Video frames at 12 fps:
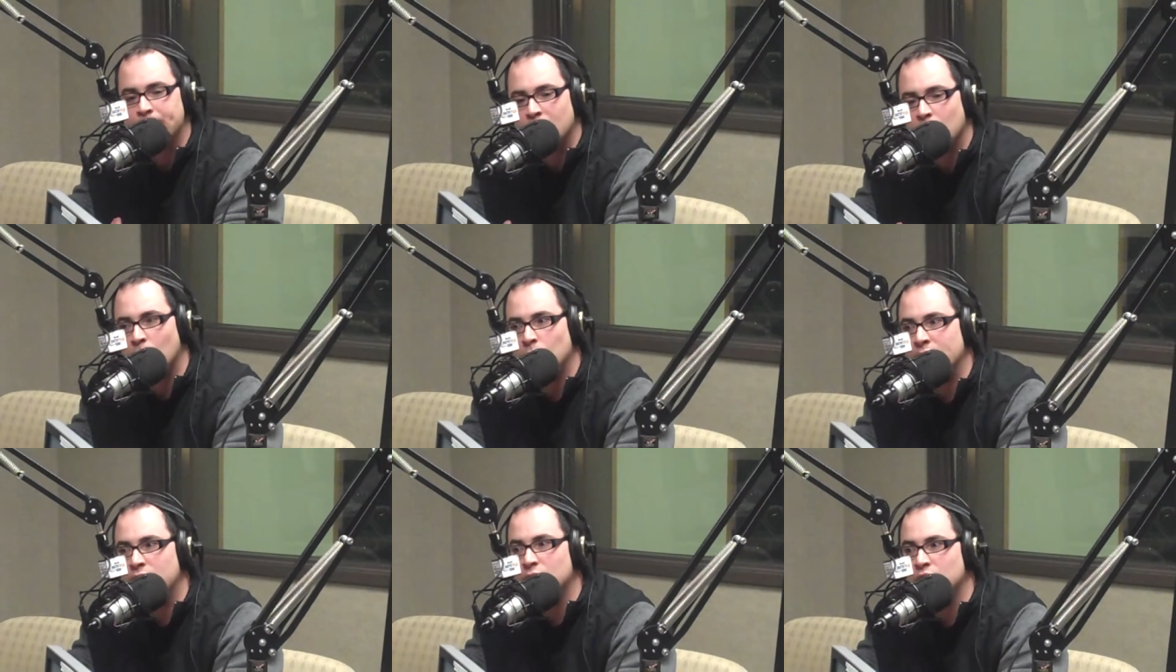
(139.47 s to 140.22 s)
What
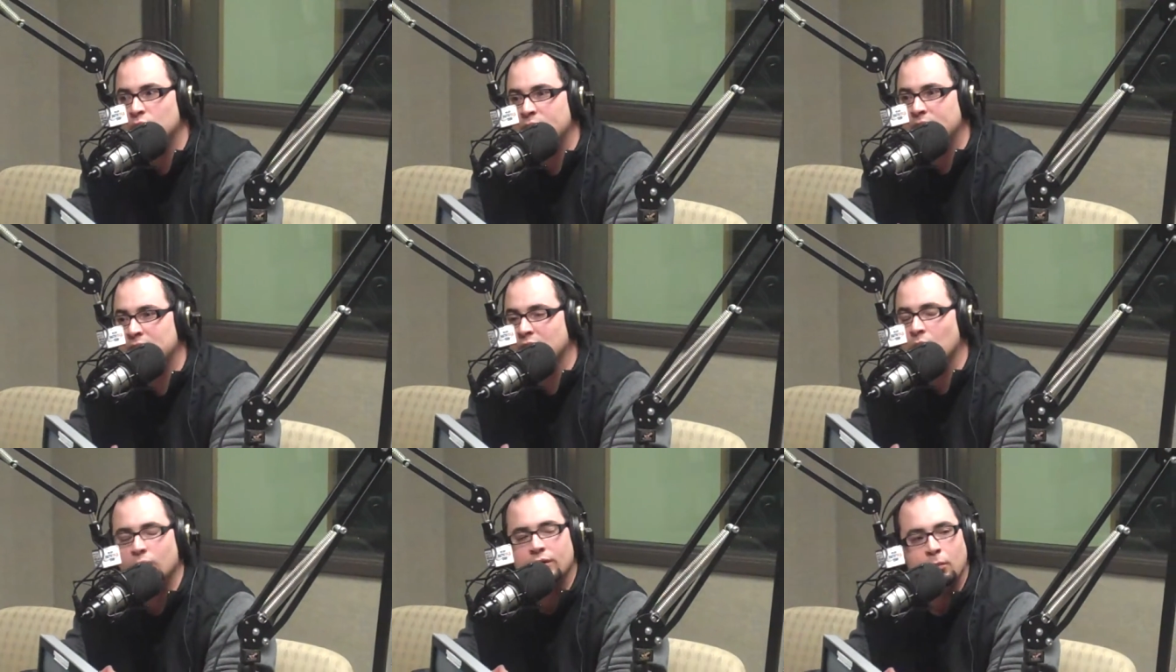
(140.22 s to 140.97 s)
we do is we
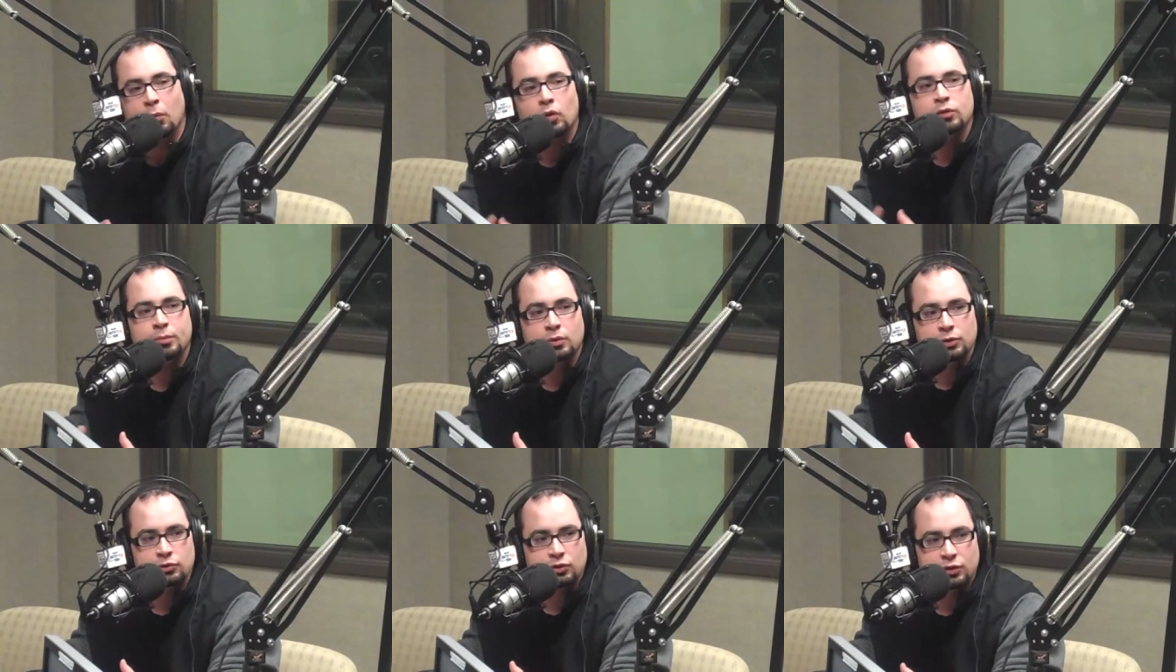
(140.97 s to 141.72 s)
deal with
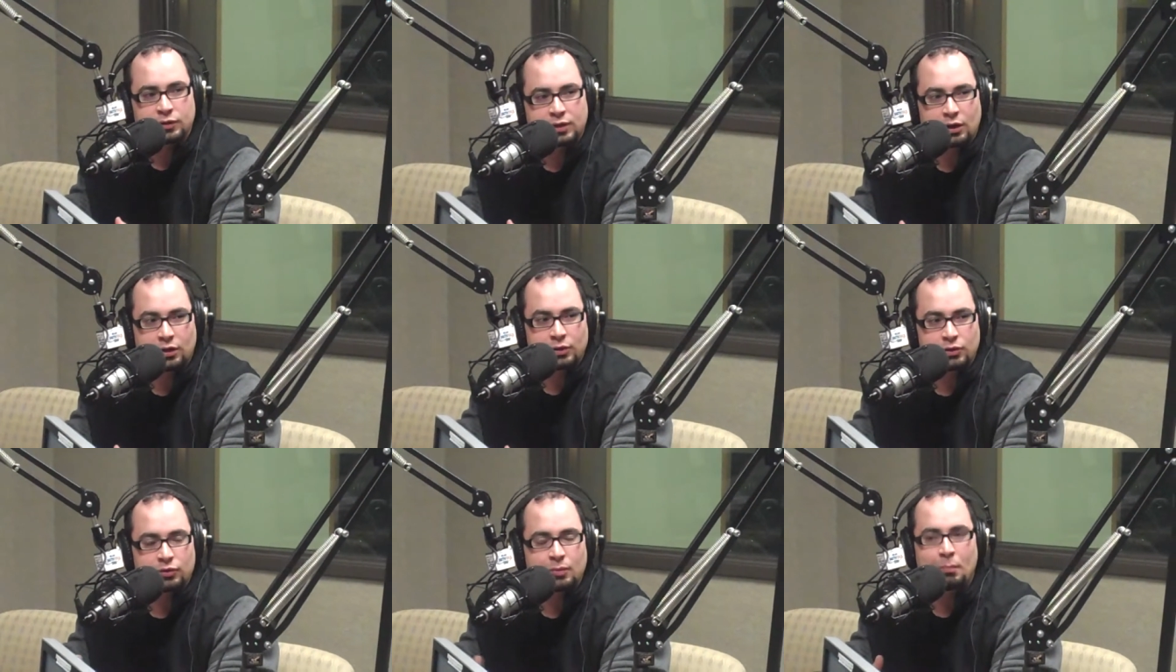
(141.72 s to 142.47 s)
multiple insurance
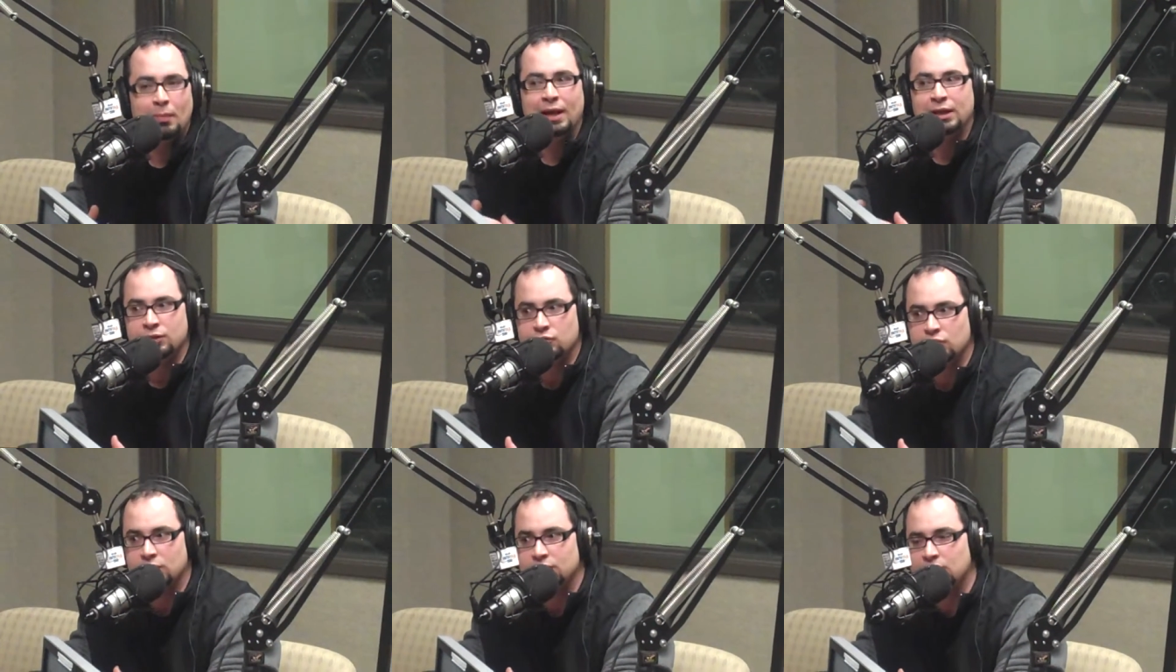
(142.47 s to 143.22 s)
carriers, many
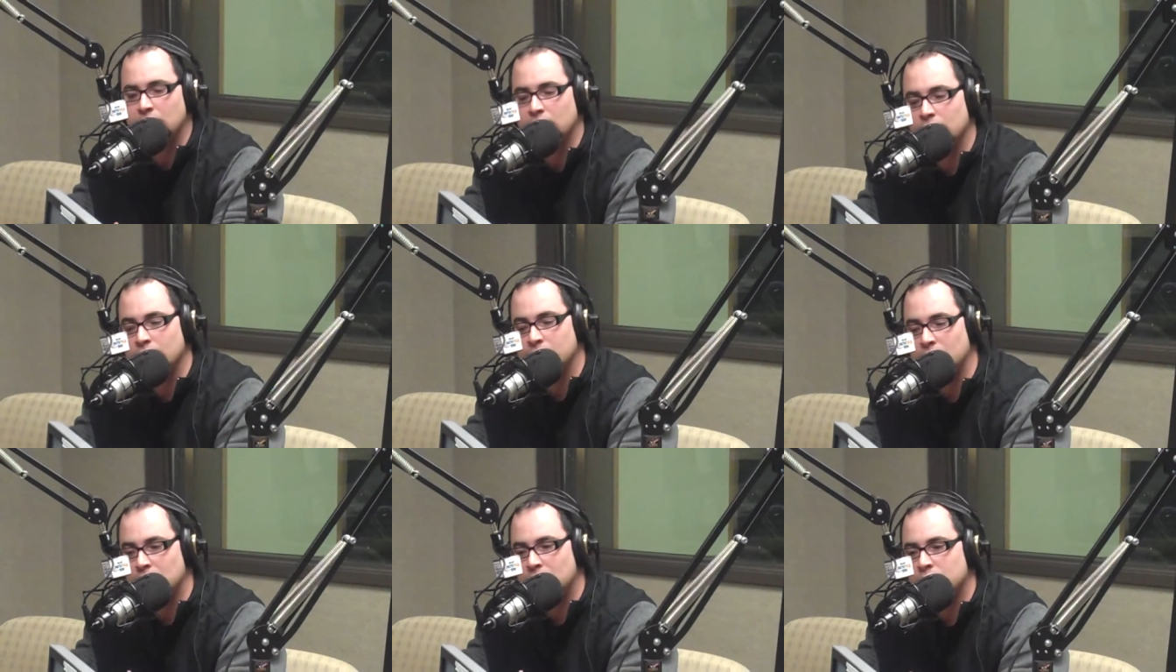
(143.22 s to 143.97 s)
insurance carriers.
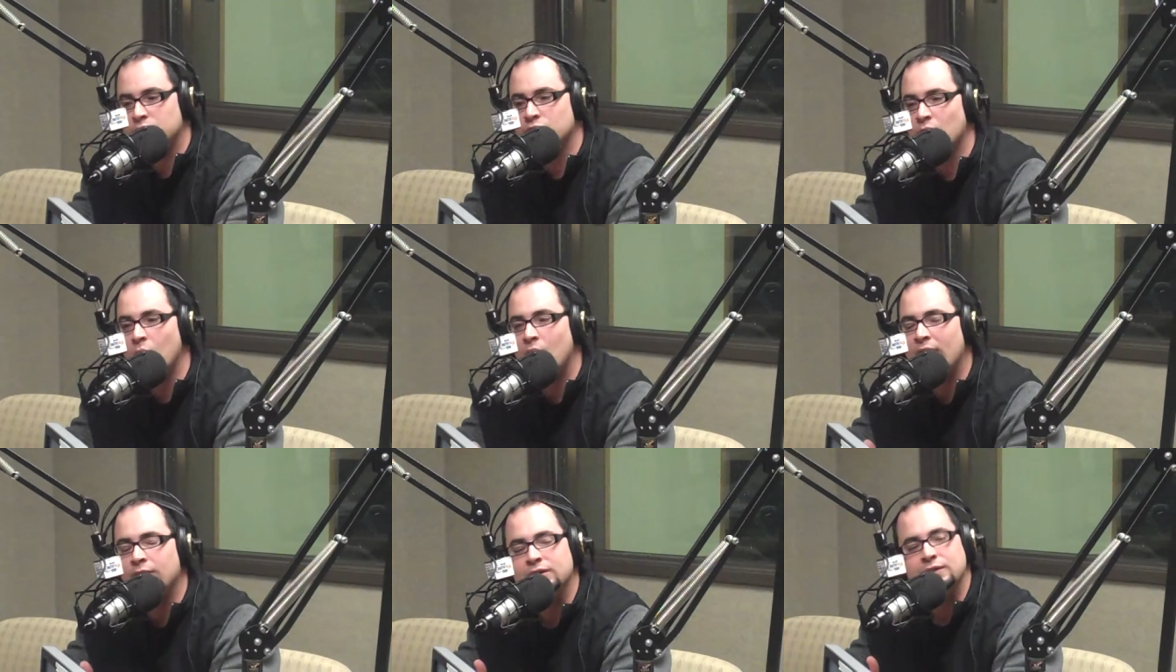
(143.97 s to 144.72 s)
So
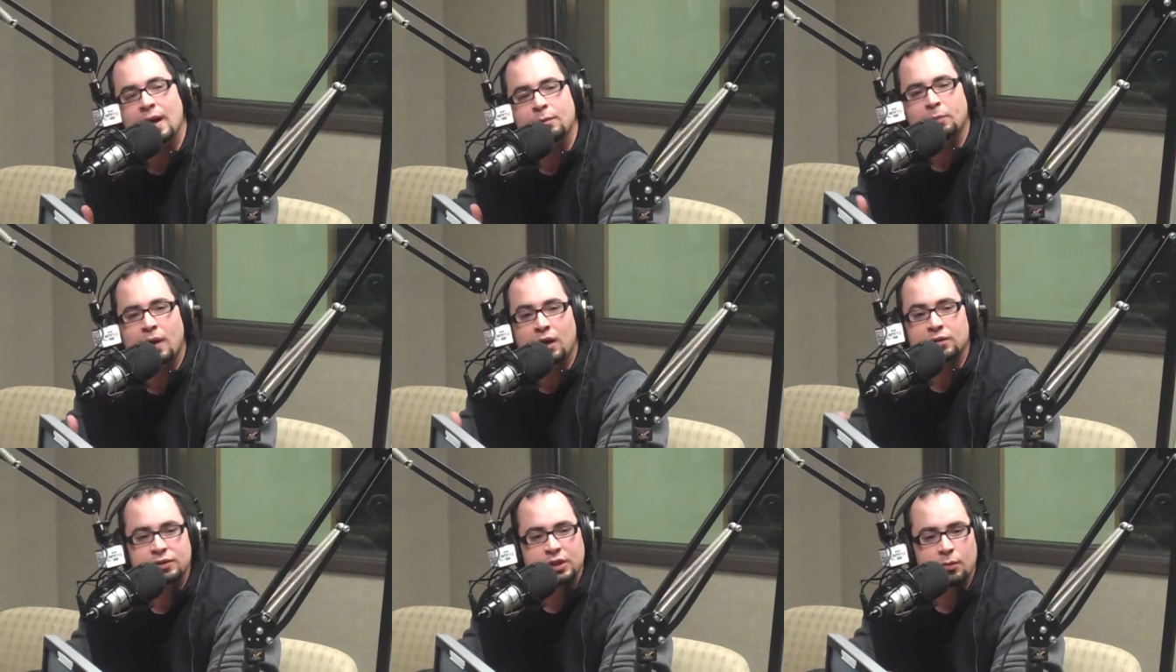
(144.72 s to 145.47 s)
every time your
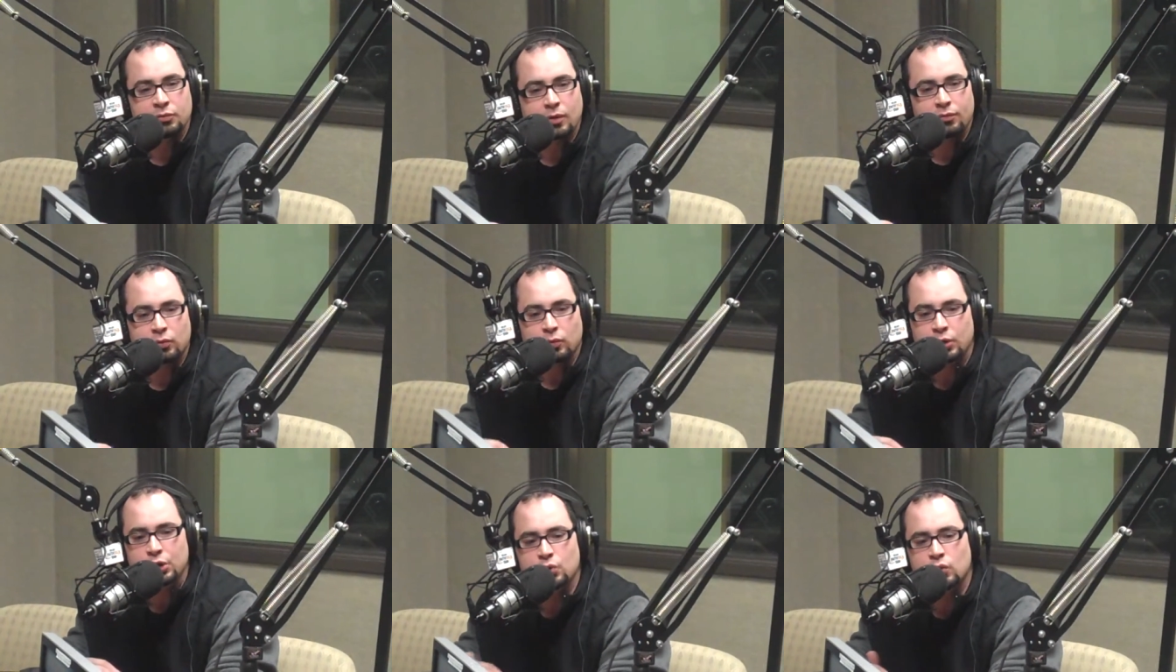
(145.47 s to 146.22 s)
policy comes up for
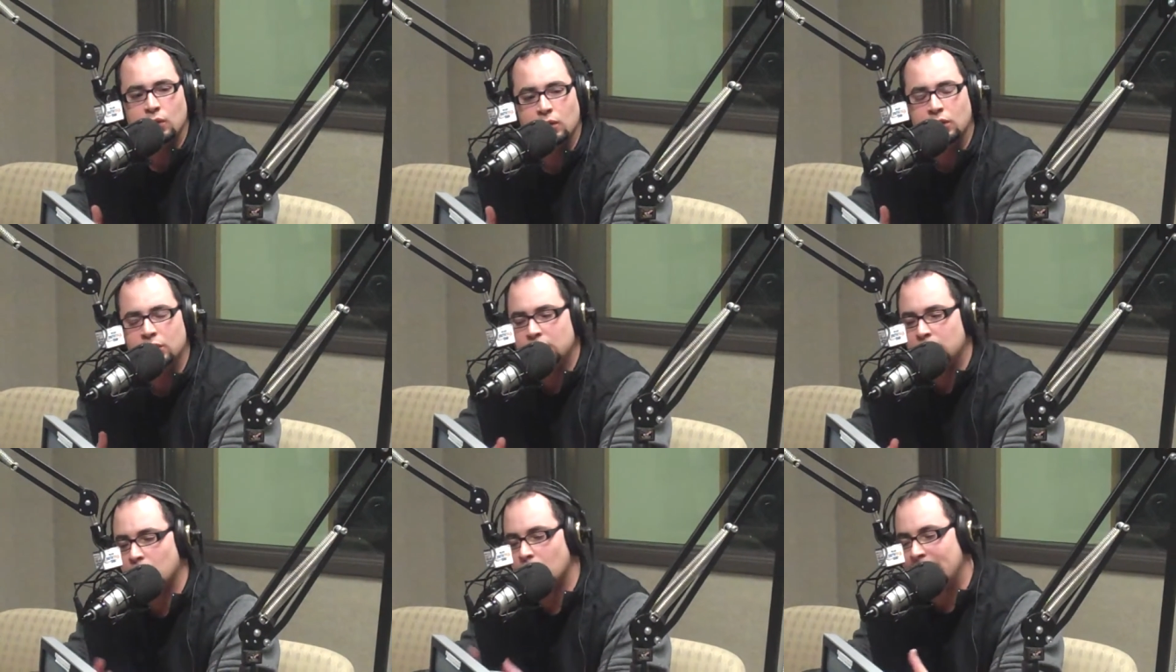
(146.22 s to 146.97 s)
renewal
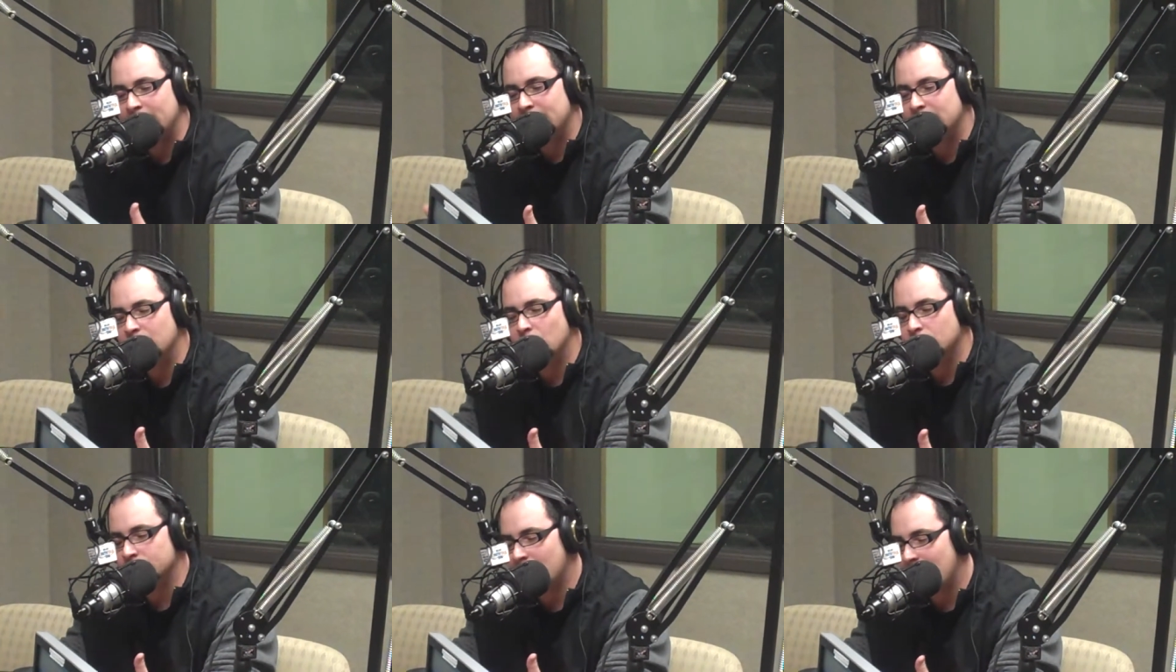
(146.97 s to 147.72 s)
or anything
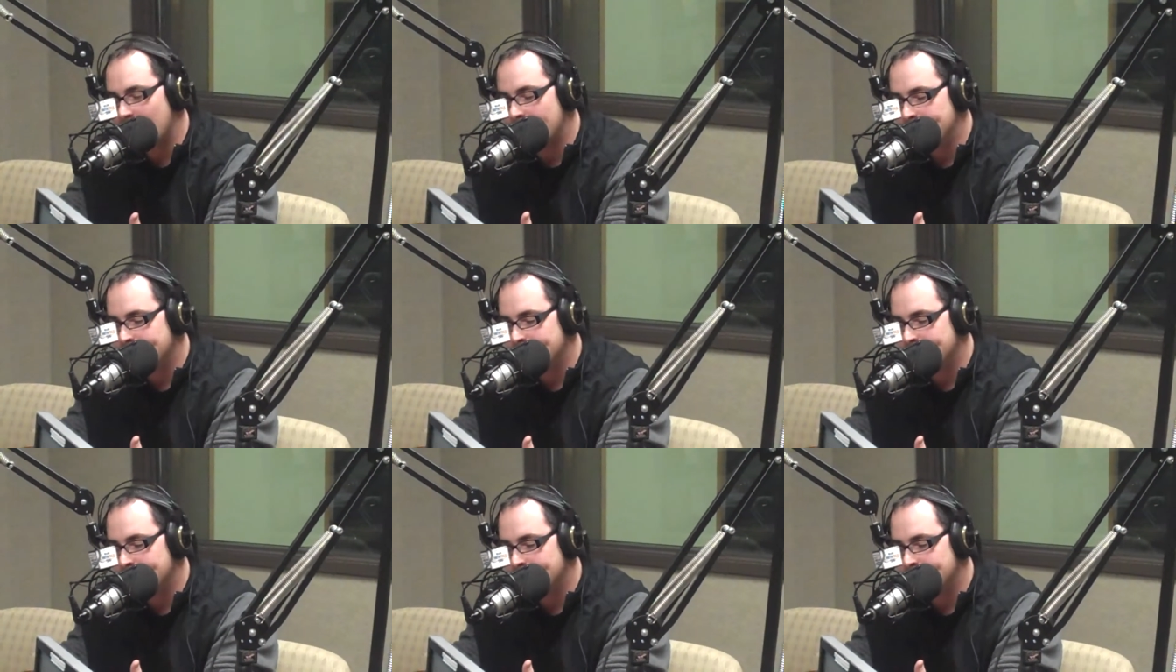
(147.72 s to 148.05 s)
goes on,